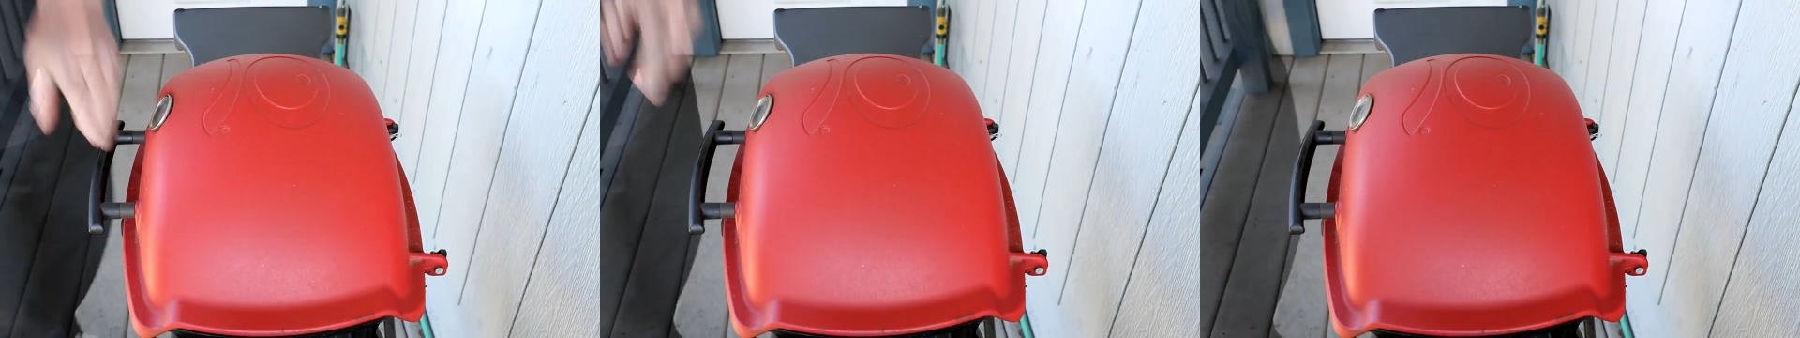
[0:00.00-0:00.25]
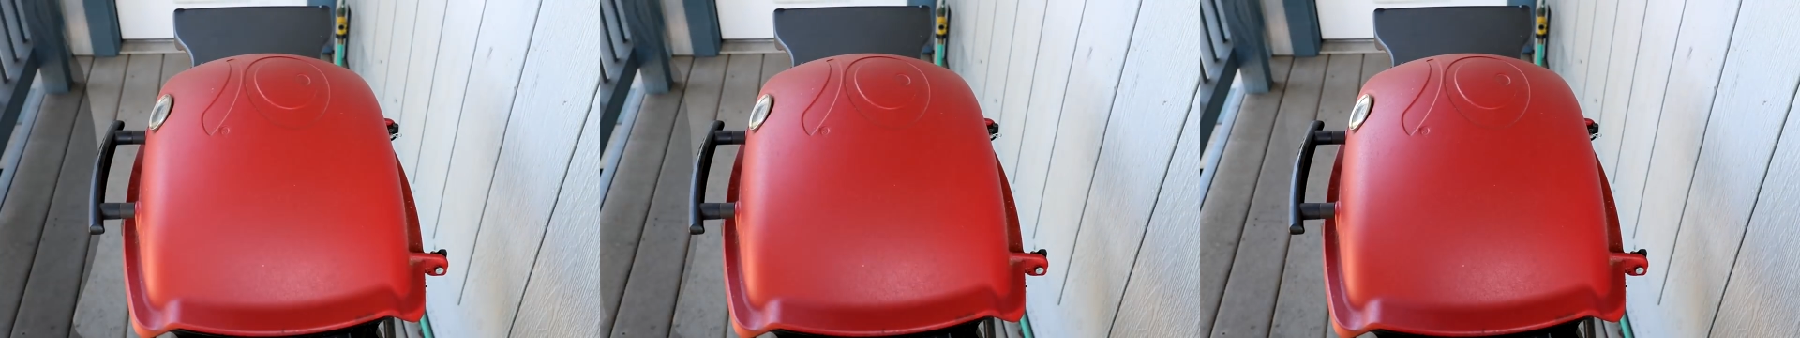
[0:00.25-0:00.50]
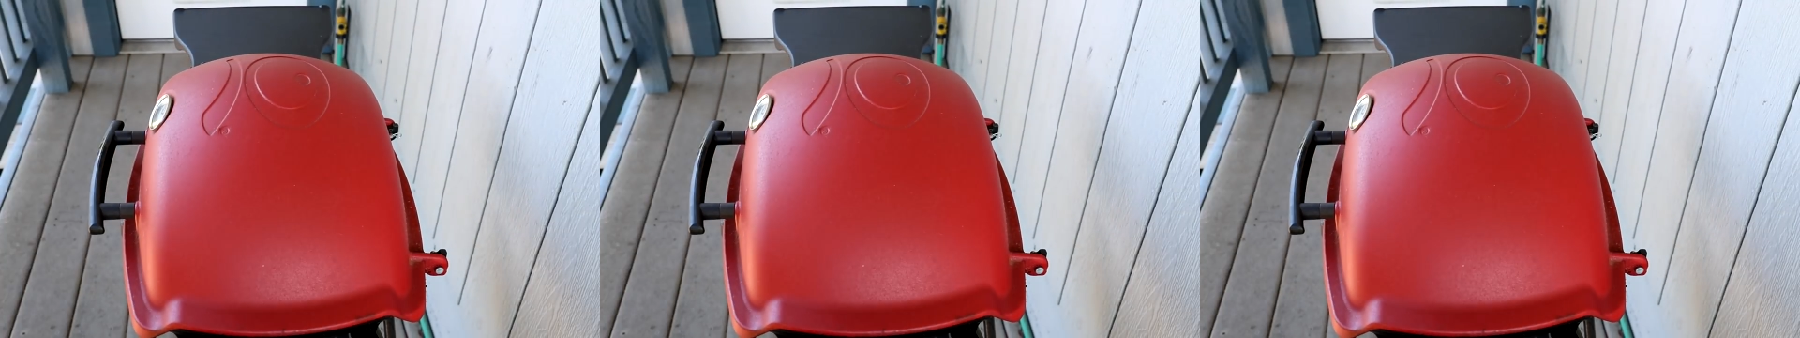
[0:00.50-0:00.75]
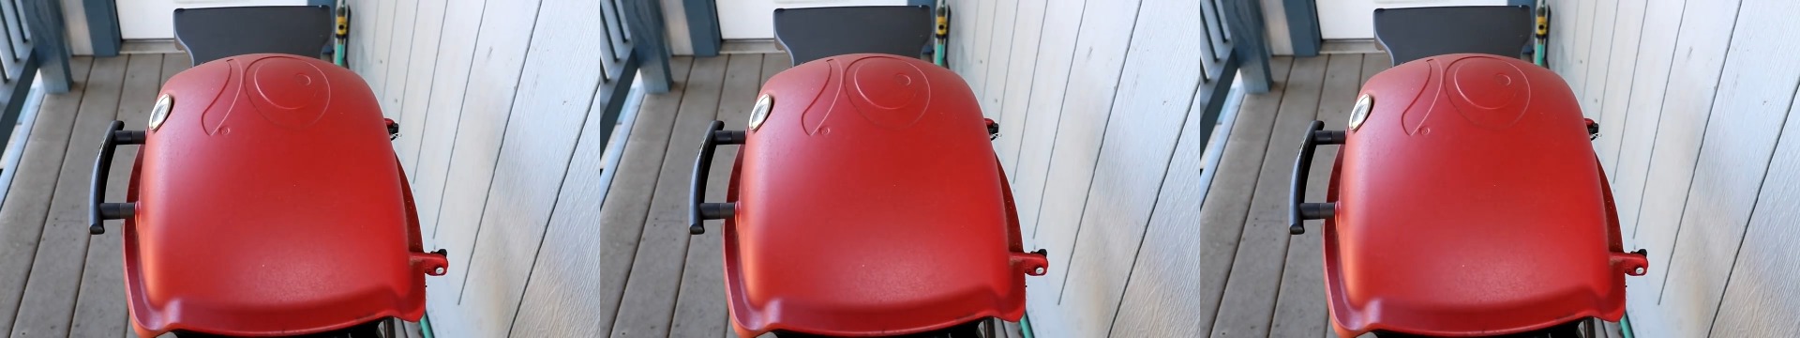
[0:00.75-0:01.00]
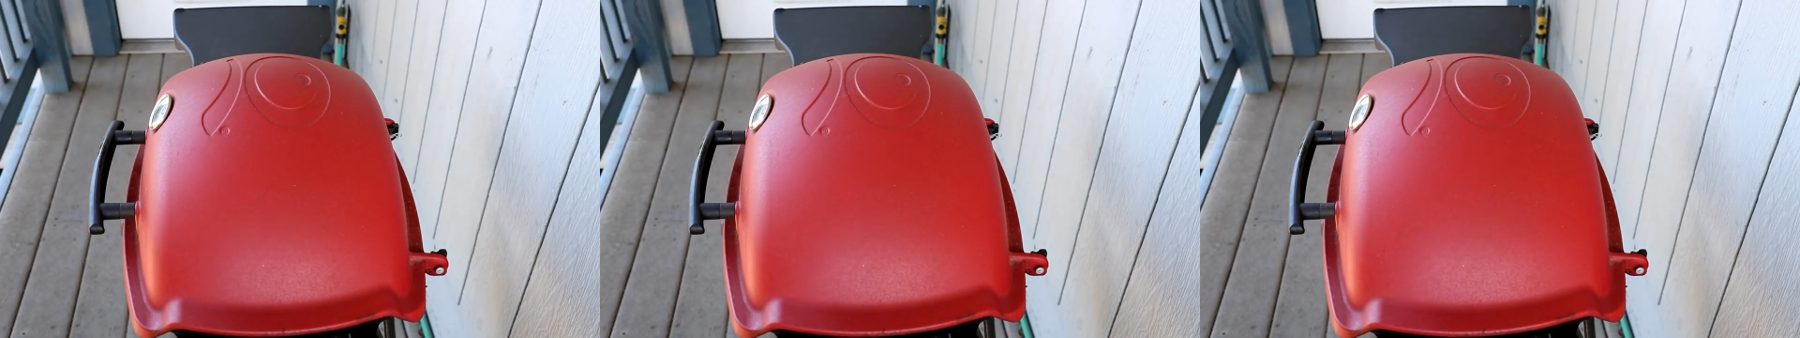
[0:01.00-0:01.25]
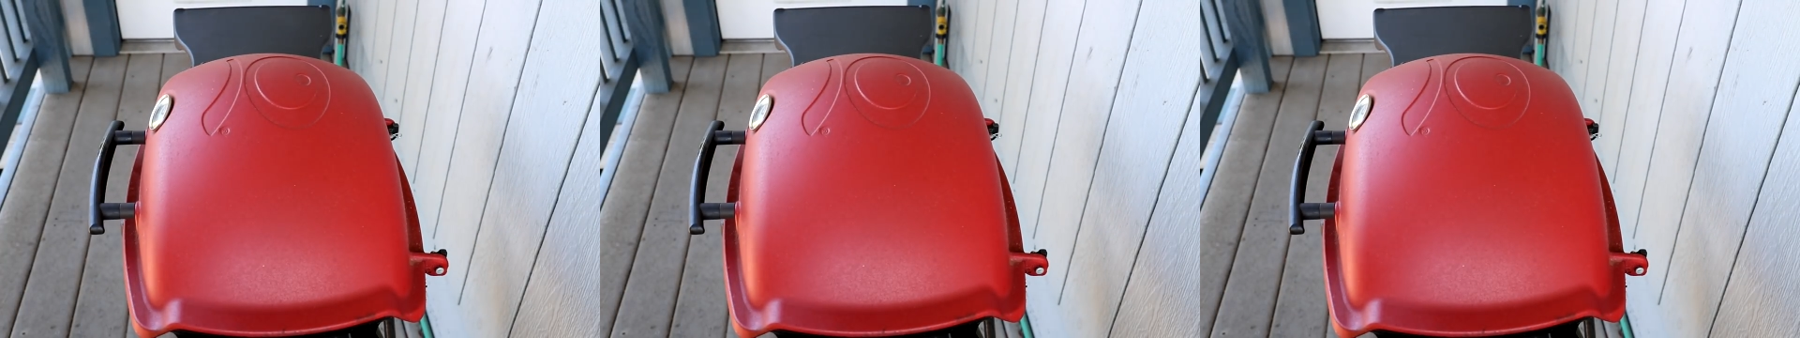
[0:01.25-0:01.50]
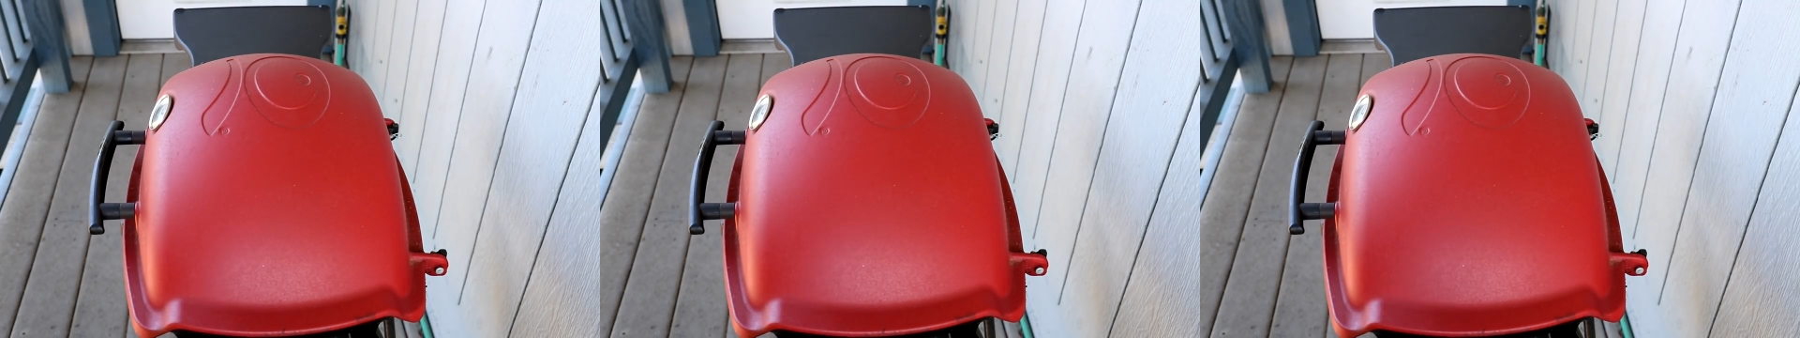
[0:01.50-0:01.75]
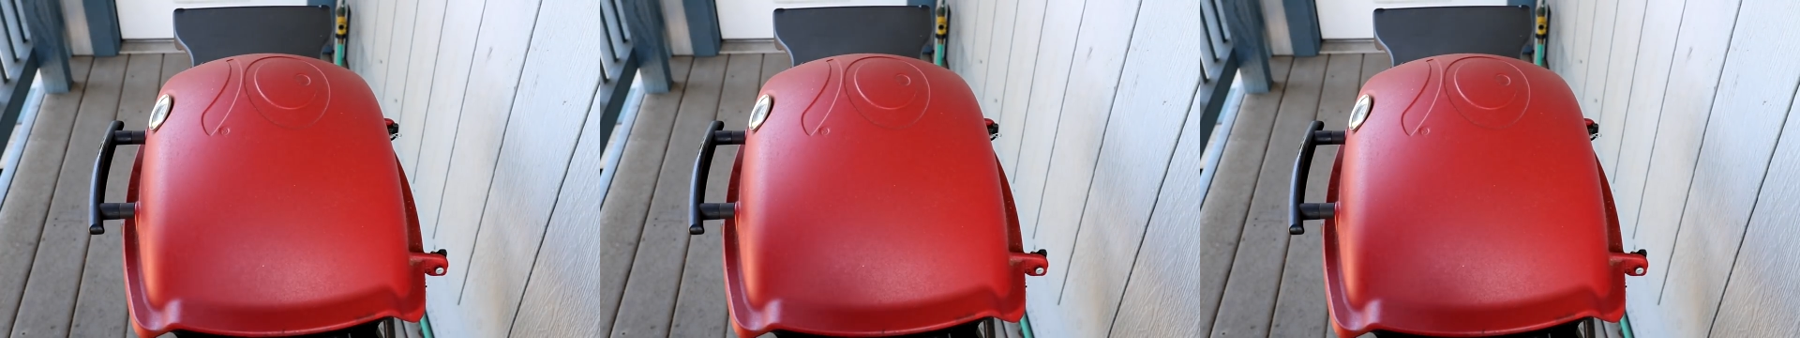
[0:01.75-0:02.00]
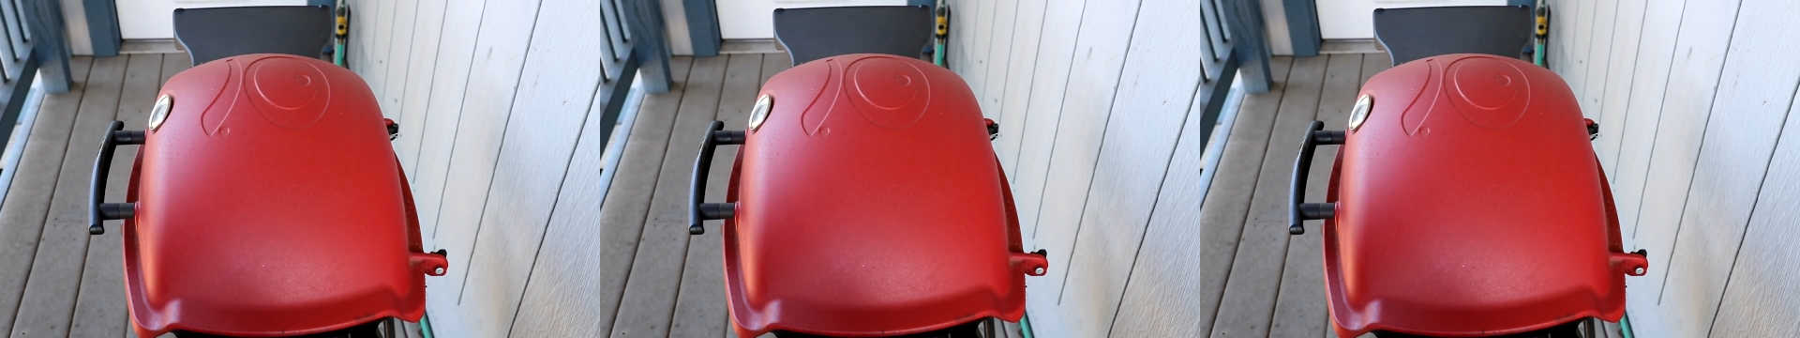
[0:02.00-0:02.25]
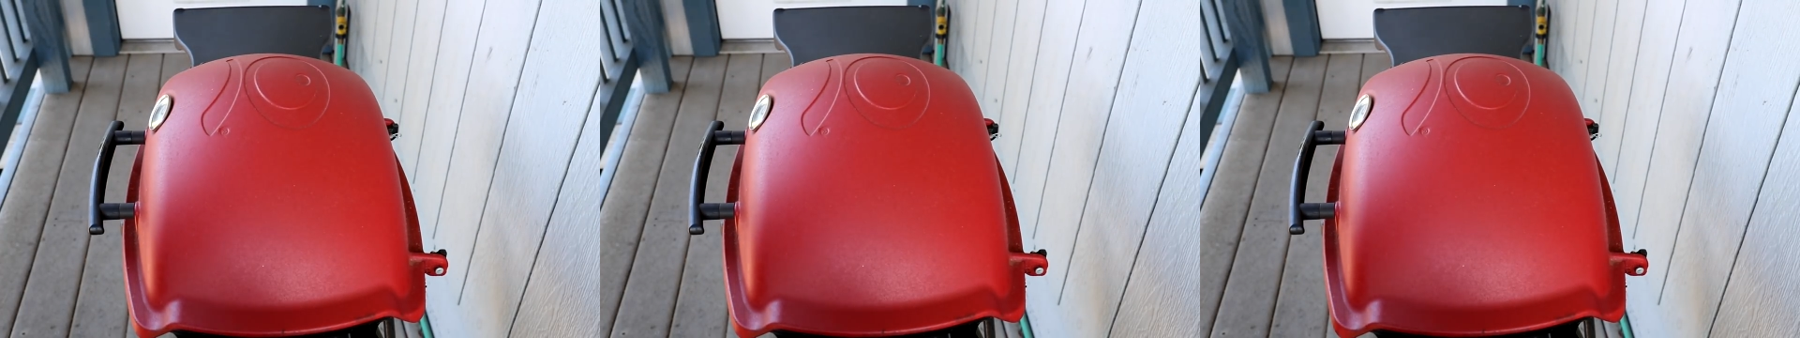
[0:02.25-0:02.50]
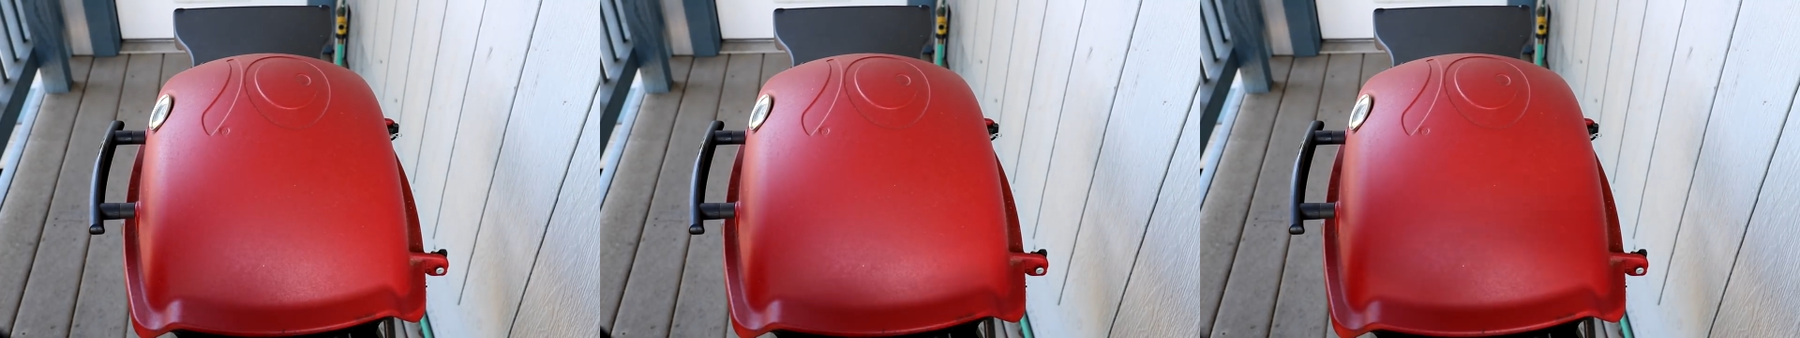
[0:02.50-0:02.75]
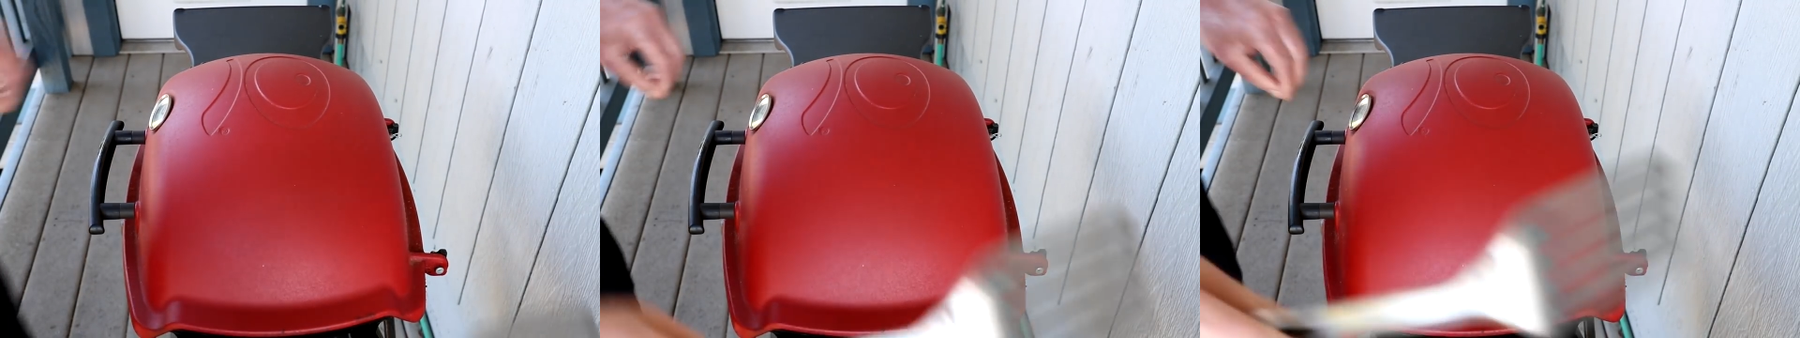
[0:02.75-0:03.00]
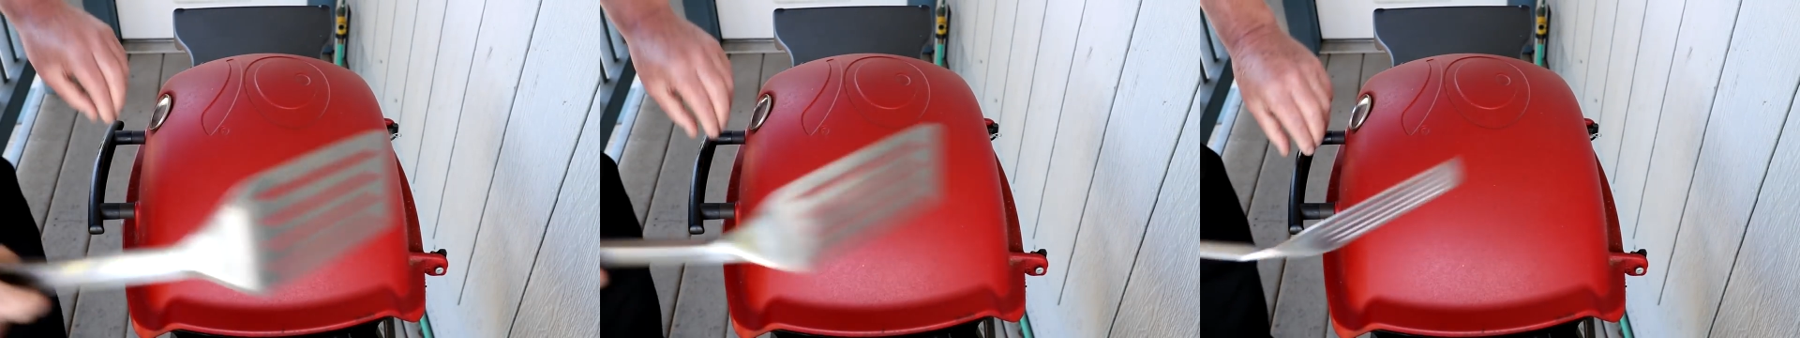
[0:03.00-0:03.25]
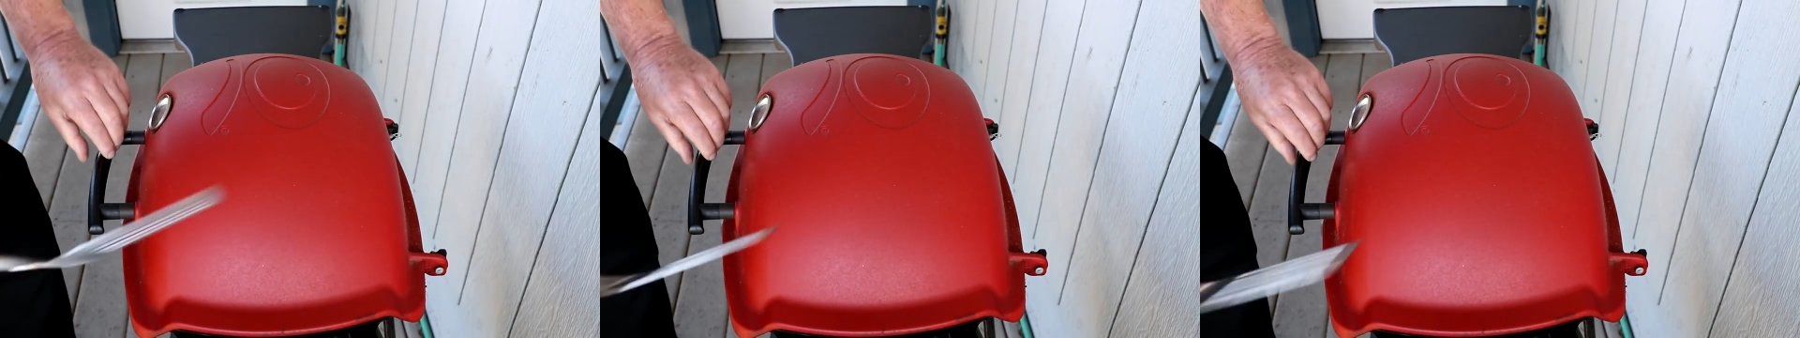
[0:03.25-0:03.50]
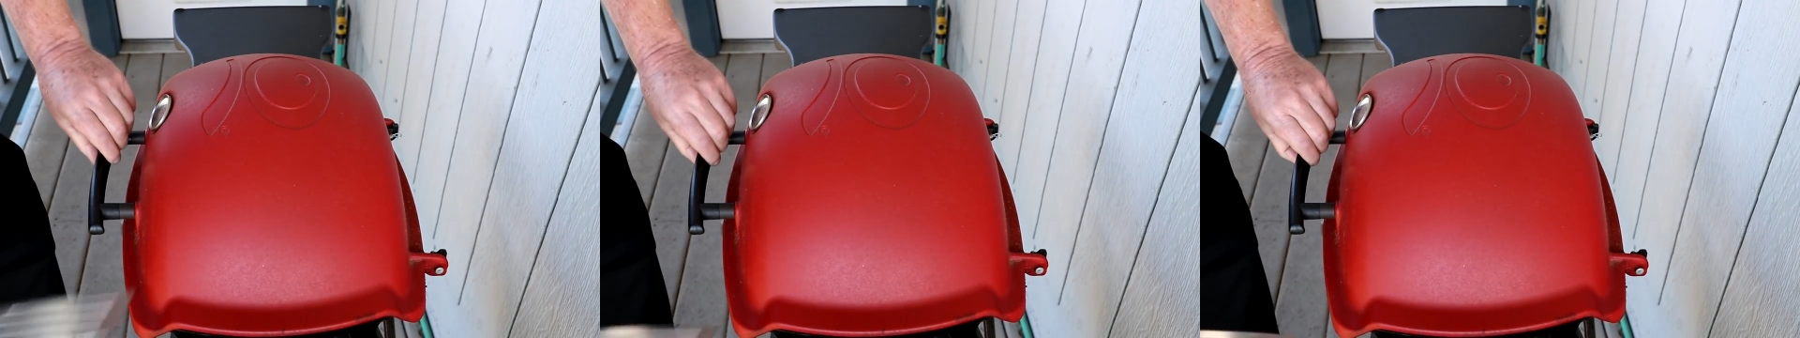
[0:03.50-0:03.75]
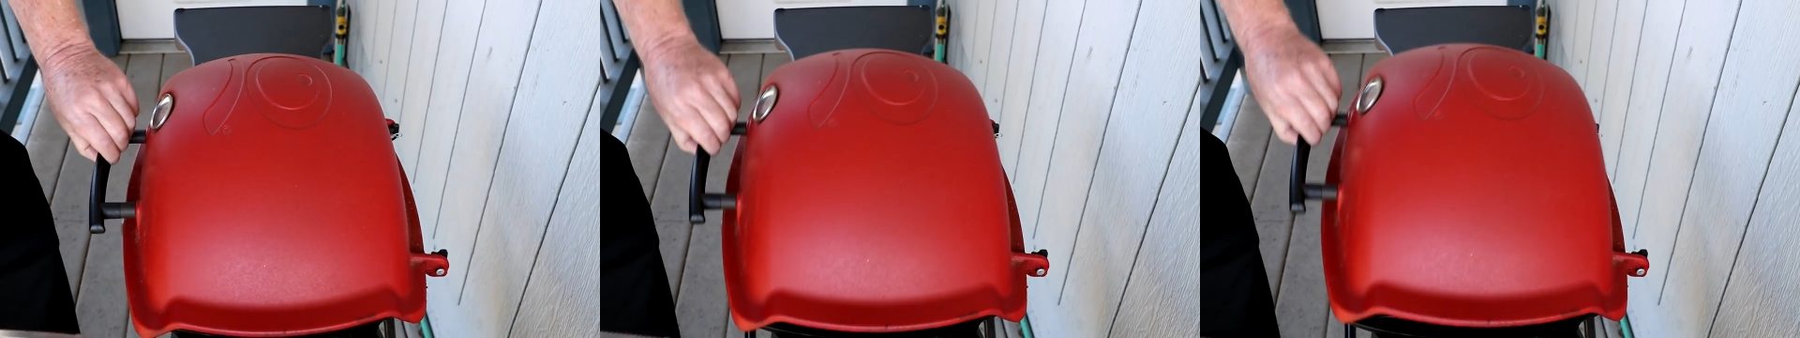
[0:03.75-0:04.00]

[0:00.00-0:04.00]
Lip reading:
Nobody's mouth can be seen.